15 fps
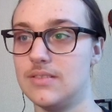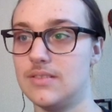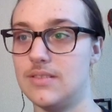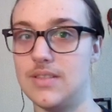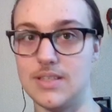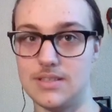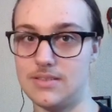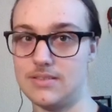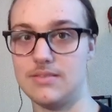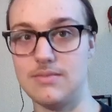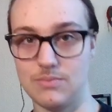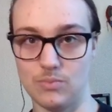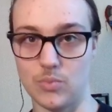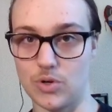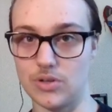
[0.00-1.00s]
this
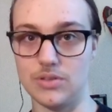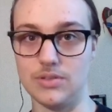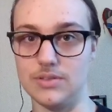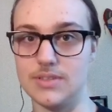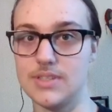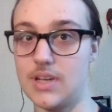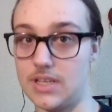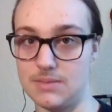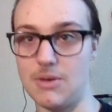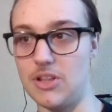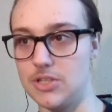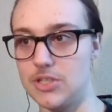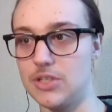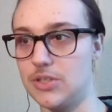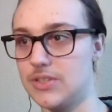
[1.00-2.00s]
world's
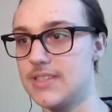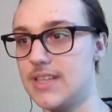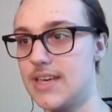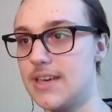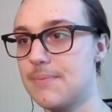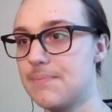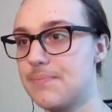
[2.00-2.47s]
cosmology looks like.